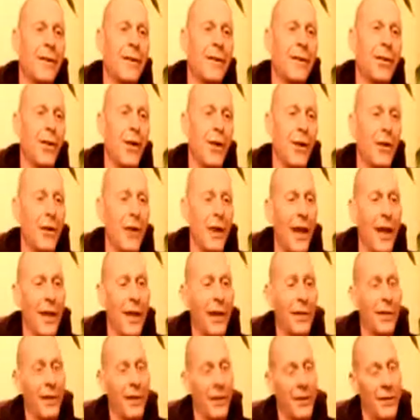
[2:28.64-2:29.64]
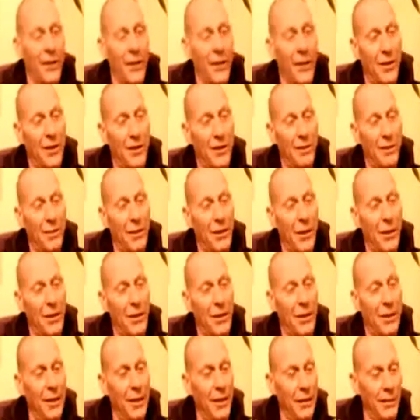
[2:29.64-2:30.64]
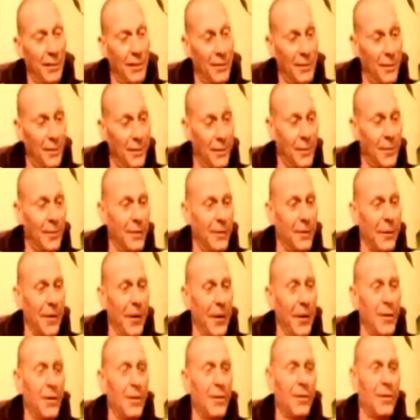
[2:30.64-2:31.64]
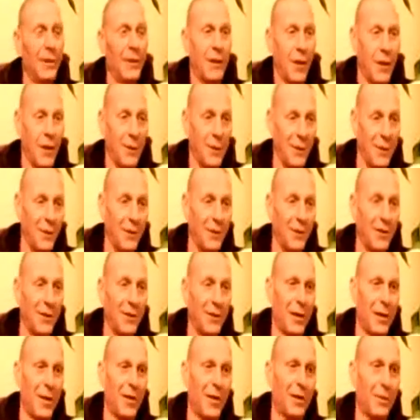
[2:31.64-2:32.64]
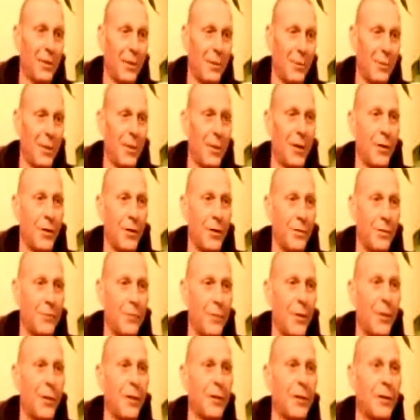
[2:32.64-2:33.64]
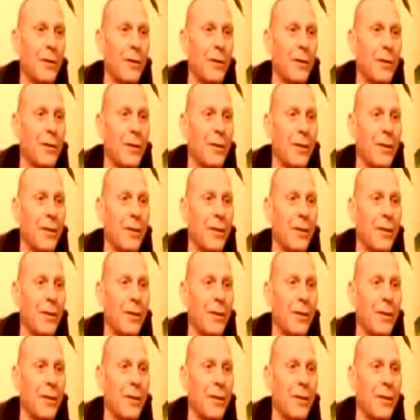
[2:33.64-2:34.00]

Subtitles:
So then I started reading it, yeah, and started understanding it more and more,